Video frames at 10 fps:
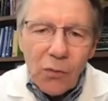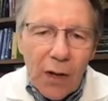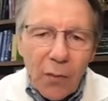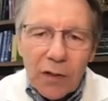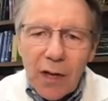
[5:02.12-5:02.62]

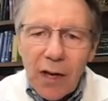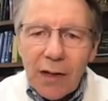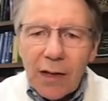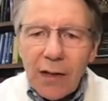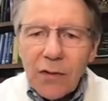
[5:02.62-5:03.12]
well with
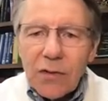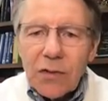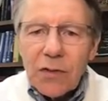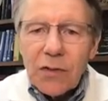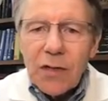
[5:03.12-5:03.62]
contact
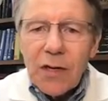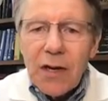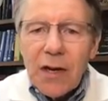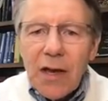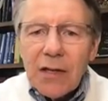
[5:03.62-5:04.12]
lenses.
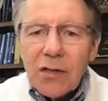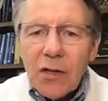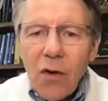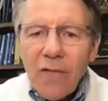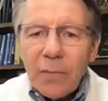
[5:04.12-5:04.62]
And
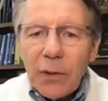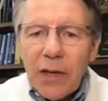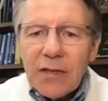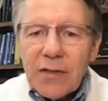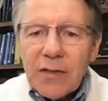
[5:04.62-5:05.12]
so I
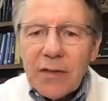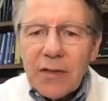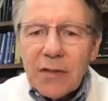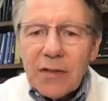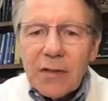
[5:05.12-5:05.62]
placed
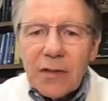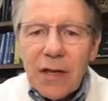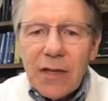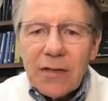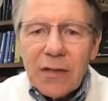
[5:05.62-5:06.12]
this
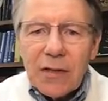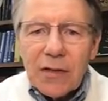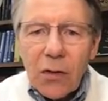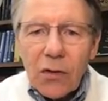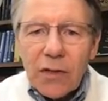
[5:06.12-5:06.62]
lens in the
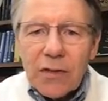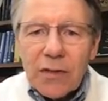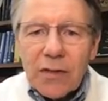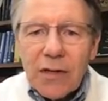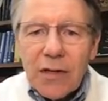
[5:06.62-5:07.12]

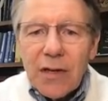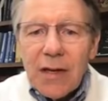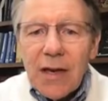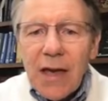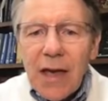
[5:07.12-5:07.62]
sulcus,
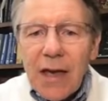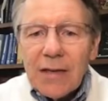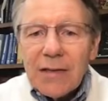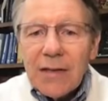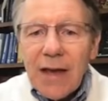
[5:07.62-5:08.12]

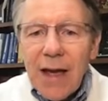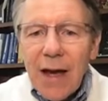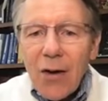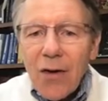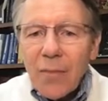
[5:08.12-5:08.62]
and
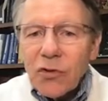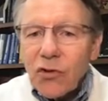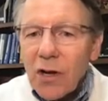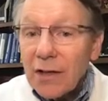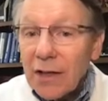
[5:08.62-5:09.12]
now I'm
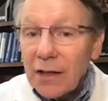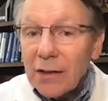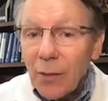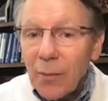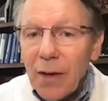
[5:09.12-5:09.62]
struggling a
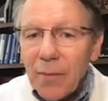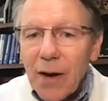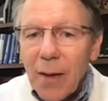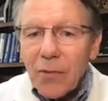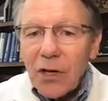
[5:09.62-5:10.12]
little bit,
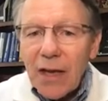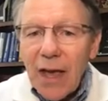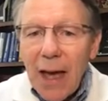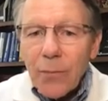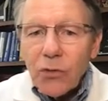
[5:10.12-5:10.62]
but I'm going to
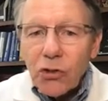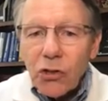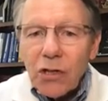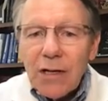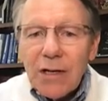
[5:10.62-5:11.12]

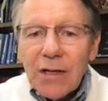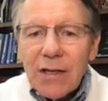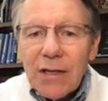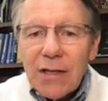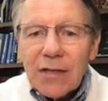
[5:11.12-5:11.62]
capture
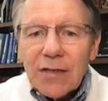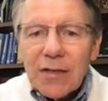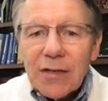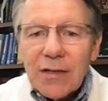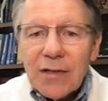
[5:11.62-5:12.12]

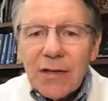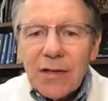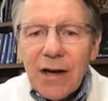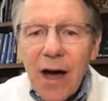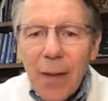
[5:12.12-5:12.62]
this
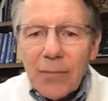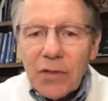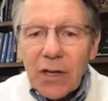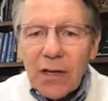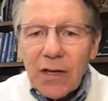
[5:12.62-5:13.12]

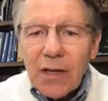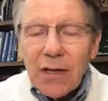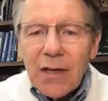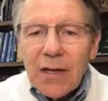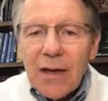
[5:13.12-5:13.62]
optic.
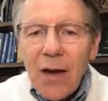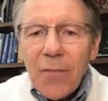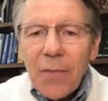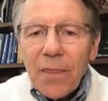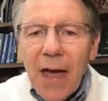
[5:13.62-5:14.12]

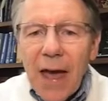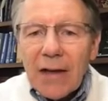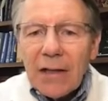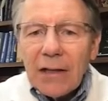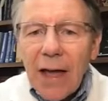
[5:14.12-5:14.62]
Now
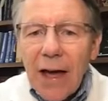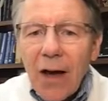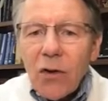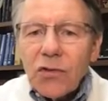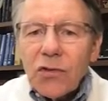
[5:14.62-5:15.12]
that
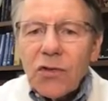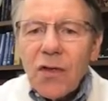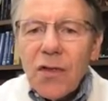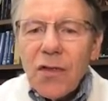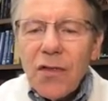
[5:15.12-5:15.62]
allows
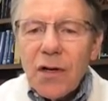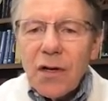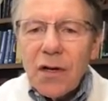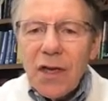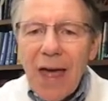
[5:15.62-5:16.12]

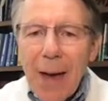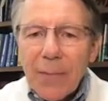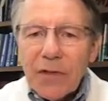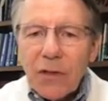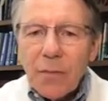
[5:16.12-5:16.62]
the
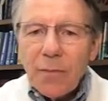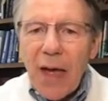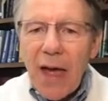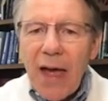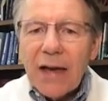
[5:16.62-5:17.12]
capsular
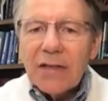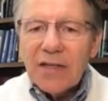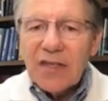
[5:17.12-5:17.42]
bag to